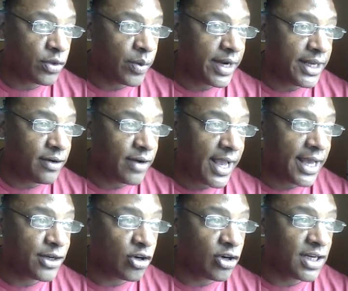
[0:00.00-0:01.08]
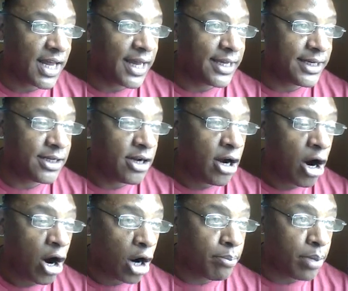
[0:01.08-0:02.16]
on the radio, and online
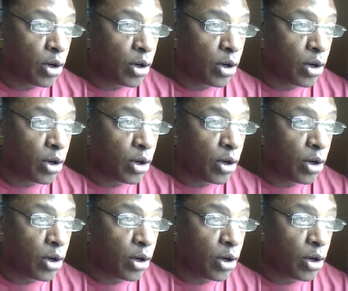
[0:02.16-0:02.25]
are